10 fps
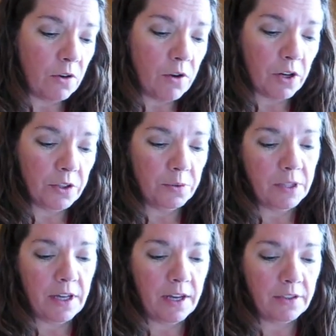Don't argue
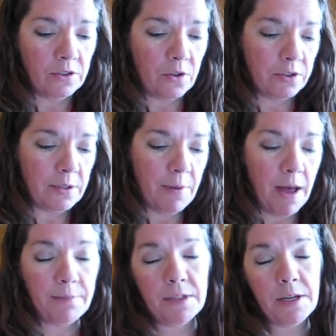with us, or some
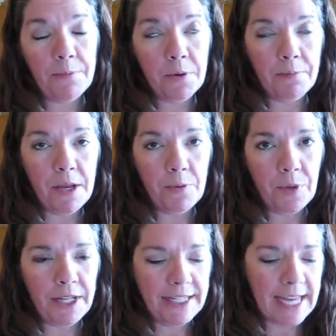hot tempered men
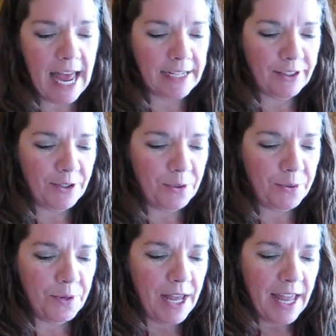will attack
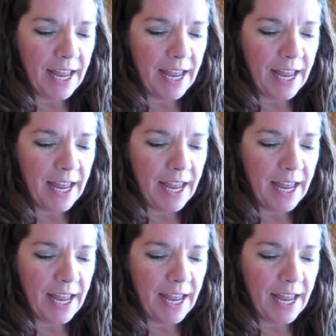you,